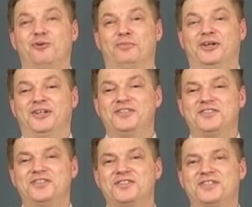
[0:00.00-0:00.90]
But let's
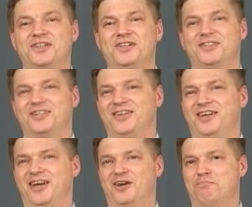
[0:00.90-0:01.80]
just say that
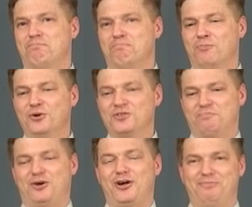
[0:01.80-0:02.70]
the
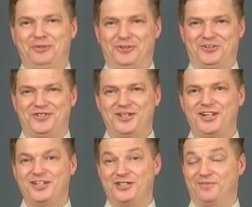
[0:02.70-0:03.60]
most popular
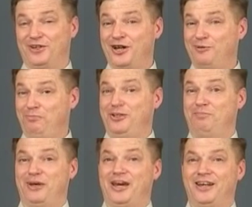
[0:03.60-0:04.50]
size of an I P
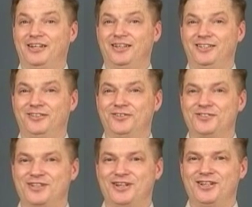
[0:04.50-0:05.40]
packet in
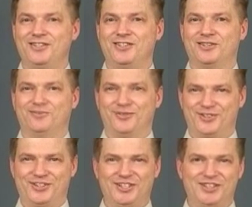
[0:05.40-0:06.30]
those days
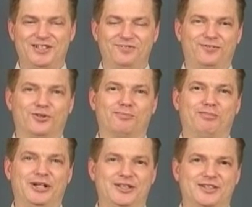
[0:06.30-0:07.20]
was sixty-four
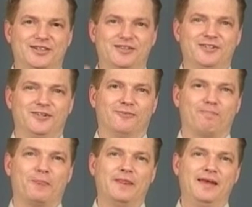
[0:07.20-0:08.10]
bytes long.
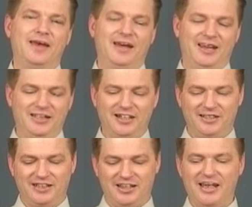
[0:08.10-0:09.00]
And
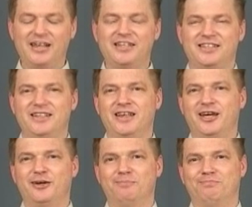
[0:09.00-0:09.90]
yet the A T
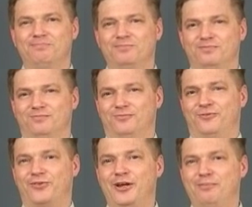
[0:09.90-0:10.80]
M
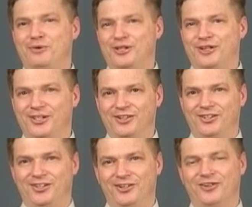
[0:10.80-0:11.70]
frame-like
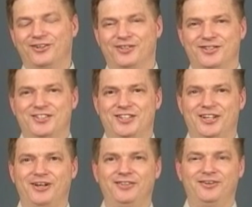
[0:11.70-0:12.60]
thing called a
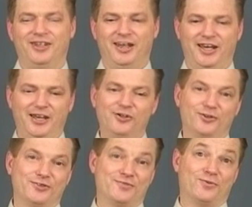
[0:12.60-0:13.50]
cell, it
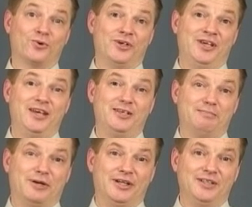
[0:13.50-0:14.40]
holds forty-eight
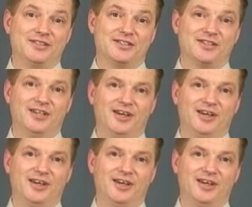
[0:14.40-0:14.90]
bytes.